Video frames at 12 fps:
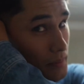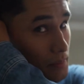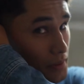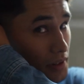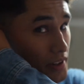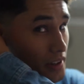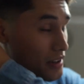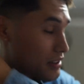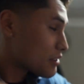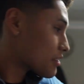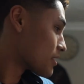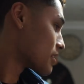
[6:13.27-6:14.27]
But uh,
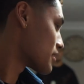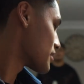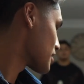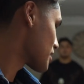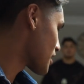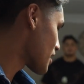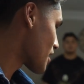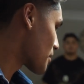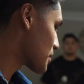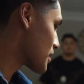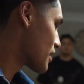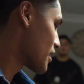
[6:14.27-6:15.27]
yeah, I
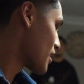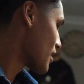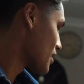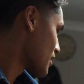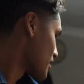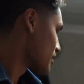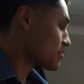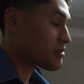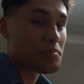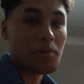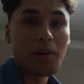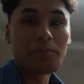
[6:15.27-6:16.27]
mean, we're
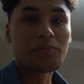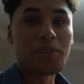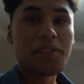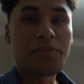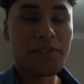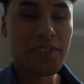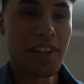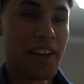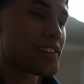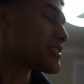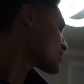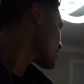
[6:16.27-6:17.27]
pumped, ready for the night.